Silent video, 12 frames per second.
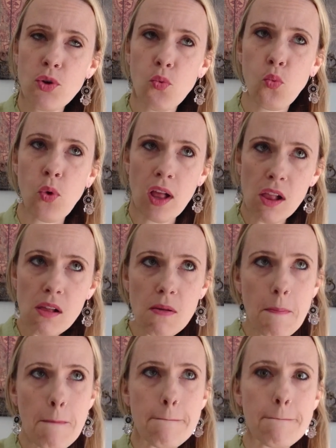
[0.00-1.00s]
the
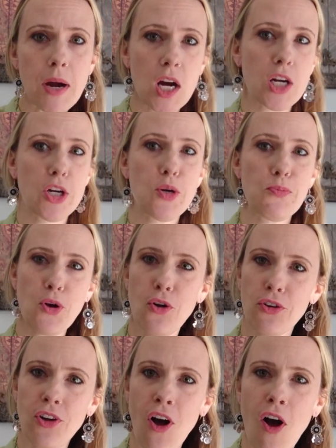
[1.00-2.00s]
Wilbarger
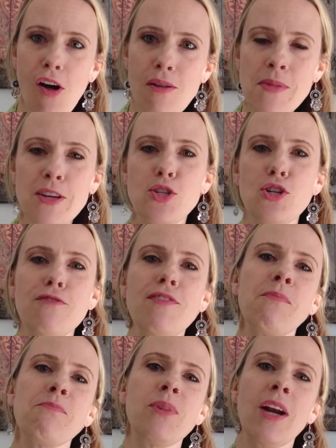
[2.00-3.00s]
Protocol, I'm not sure if
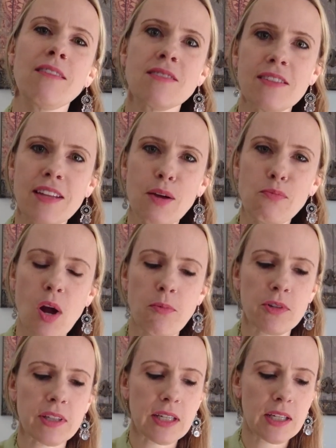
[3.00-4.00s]
I'm pronouncing that
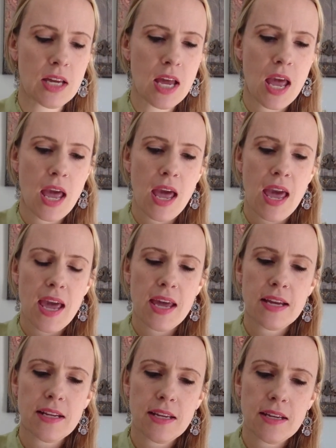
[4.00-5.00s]
properly,
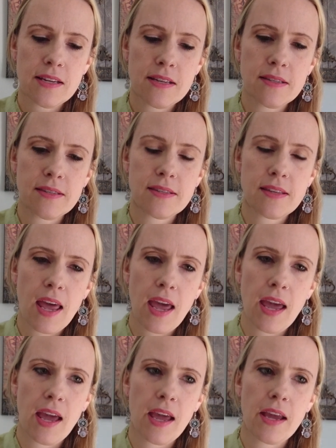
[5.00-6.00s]
it is
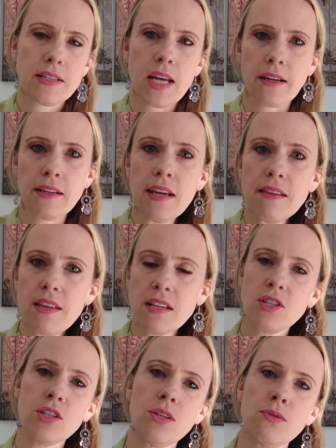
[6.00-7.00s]
a technique
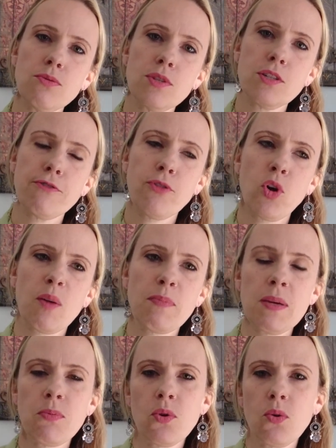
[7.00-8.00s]
that's used for
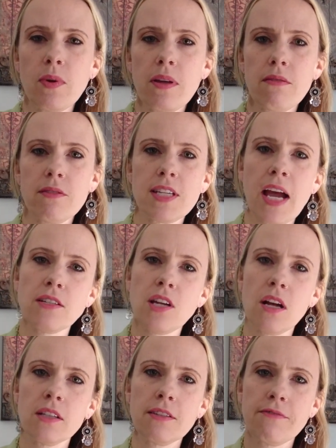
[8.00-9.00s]
people with
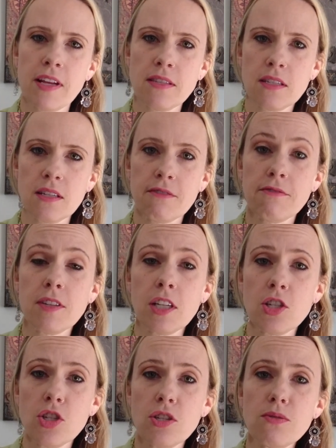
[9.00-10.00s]
tactile defensive
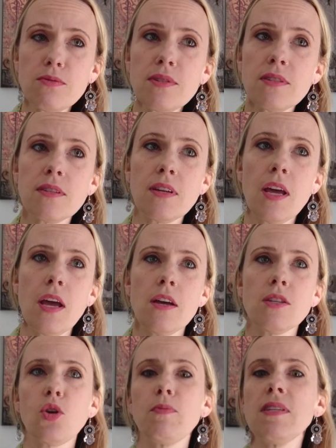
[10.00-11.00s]
issues.
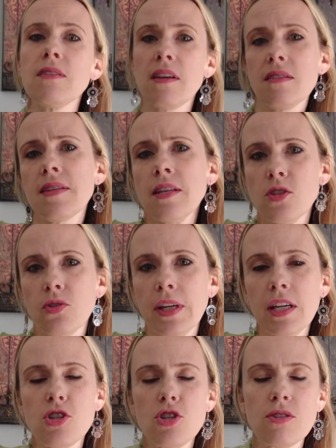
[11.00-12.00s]
So it'd be like
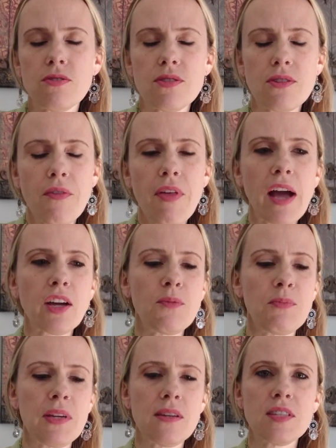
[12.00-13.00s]
sensory issues. So that
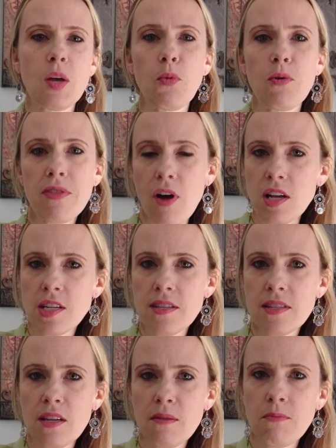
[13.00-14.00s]
could be someone with
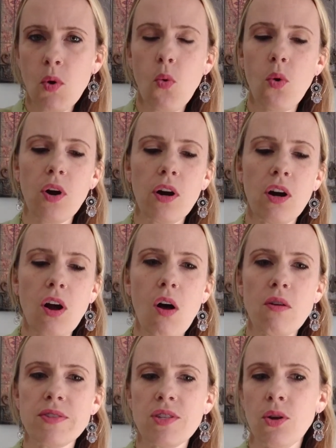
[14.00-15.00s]
autism or
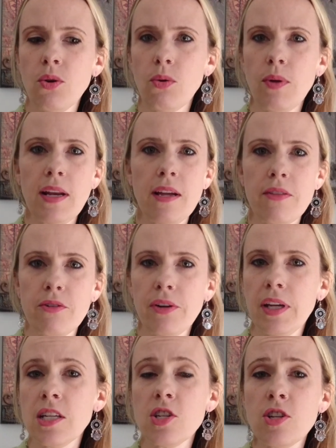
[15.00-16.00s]
also any other
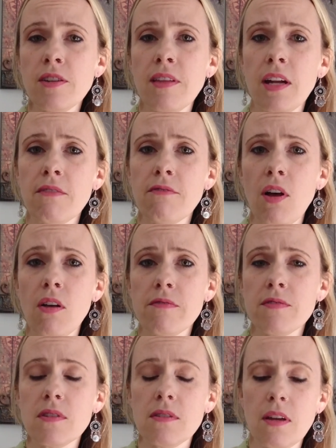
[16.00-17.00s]
condition that
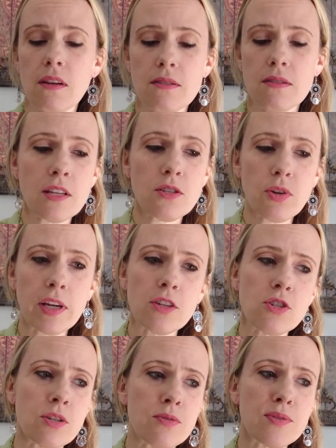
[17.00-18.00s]
involves sensory
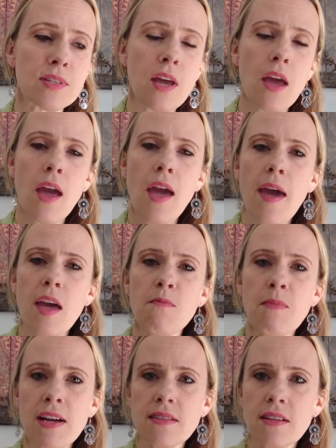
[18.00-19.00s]
issues.
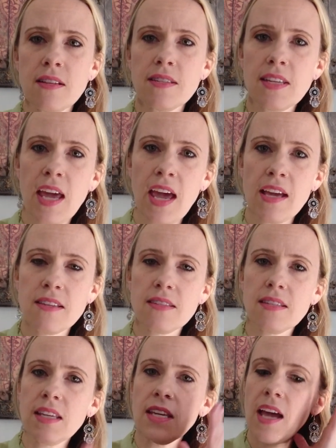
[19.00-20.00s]
In my son's case,
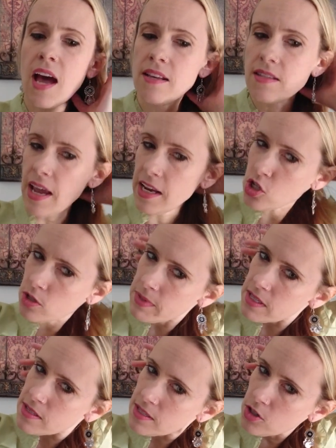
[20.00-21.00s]
he has
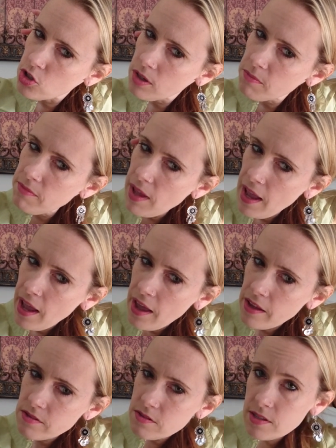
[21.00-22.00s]
Angelman Syndrome,
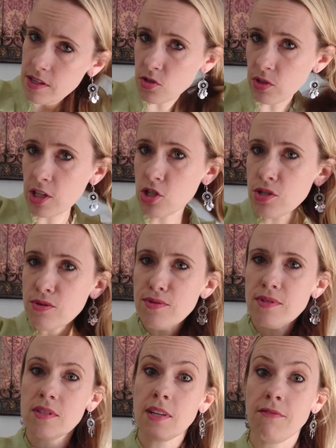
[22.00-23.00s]
and sensory
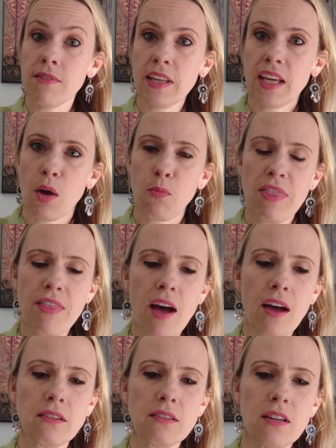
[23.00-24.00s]
issues definitely come with
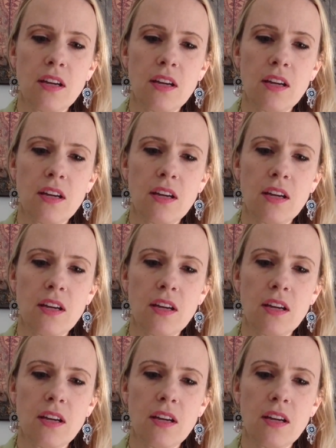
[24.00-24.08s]
that.